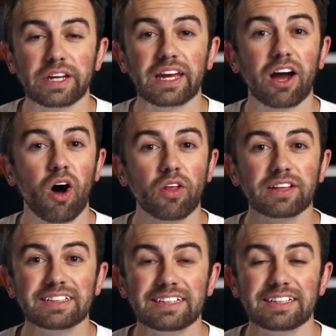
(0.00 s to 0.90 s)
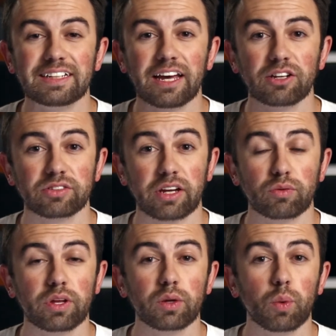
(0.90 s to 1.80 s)
we get all the details
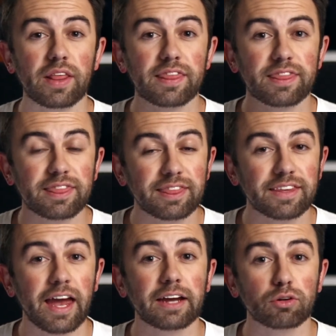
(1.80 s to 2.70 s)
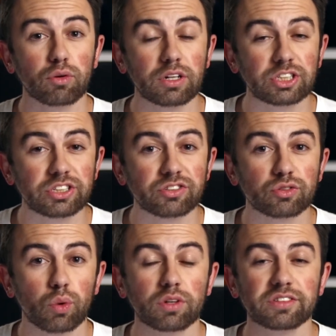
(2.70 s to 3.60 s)
and really what TechCrunch's
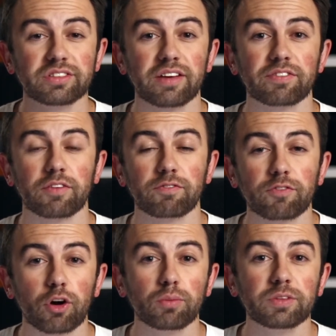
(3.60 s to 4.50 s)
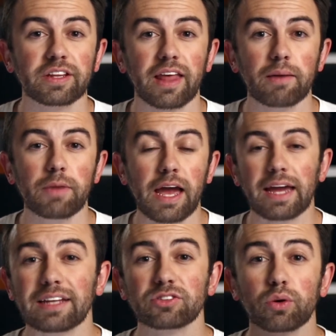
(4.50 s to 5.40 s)
sources have confirmed to them
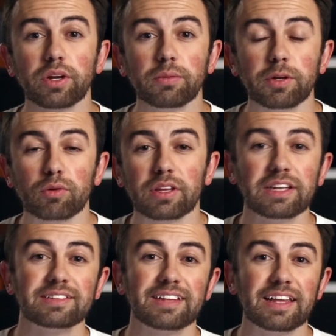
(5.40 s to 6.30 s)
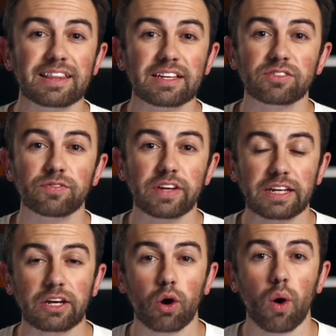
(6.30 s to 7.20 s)
is going to be released in this
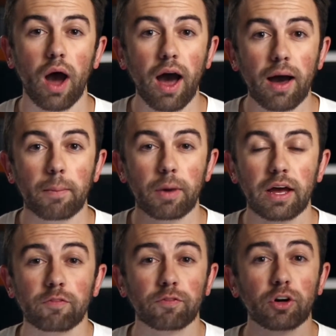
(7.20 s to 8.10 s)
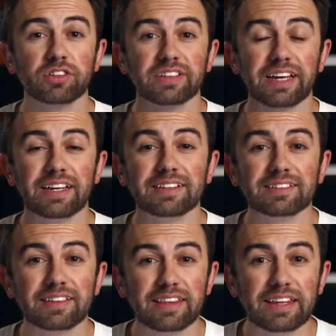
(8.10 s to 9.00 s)
video hub. First
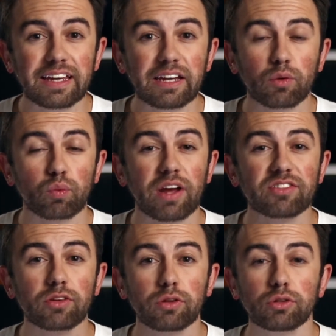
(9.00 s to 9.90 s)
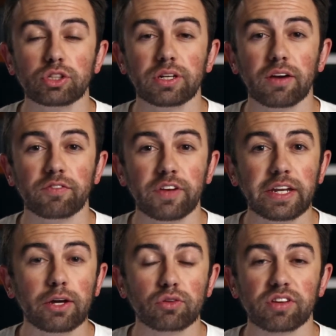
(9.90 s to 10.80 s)
is the resolution of
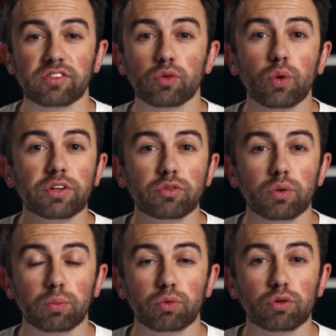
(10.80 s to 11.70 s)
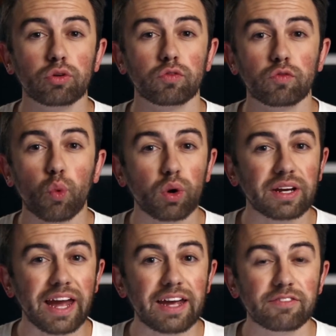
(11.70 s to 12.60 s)
videos is going to improve.
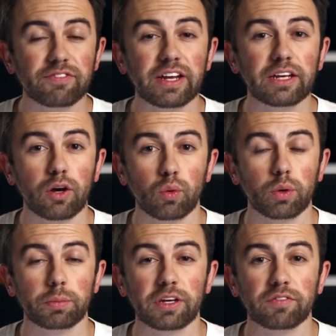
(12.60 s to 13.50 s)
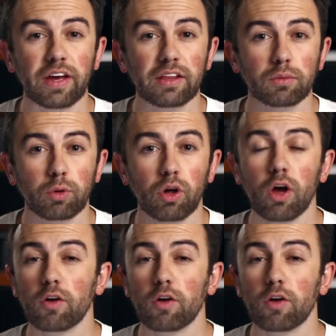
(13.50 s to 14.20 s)
4K video will be available.